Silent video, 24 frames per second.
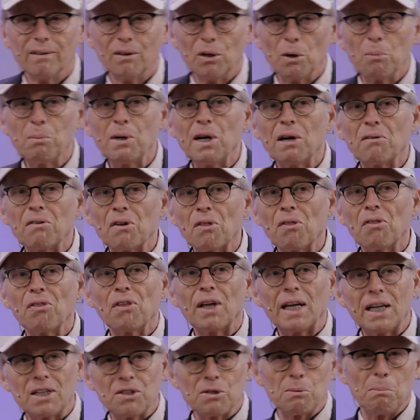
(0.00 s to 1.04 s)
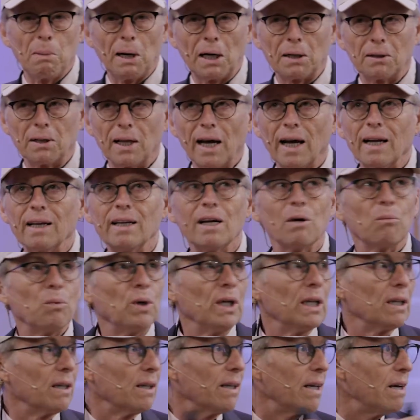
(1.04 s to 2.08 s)
Nobody ever thinks about that, and yet
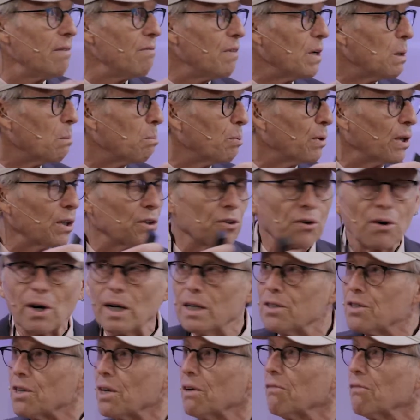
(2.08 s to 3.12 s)
we live in a pressurized